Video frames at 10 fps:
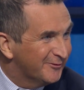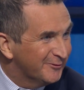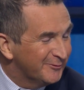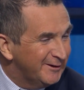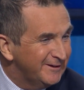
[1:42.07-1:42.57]
for
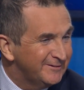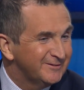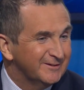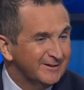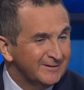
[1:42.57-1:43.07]
the race,
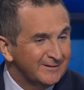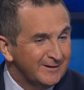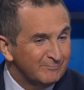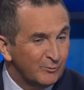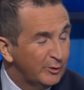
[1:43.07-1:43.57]
and
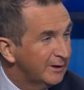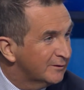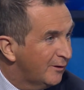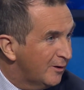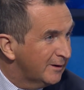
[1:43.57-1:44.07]
um, we got
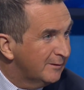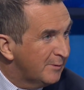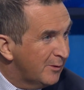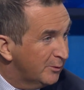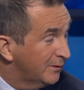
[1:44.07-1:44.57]
talking
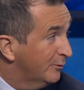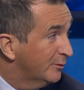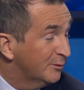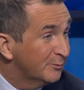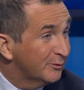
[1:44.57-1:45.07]
about what they were
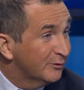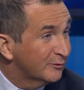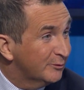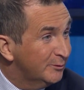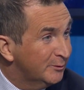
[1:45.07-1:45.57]
doing with the
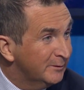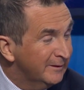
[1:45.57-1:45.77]
school.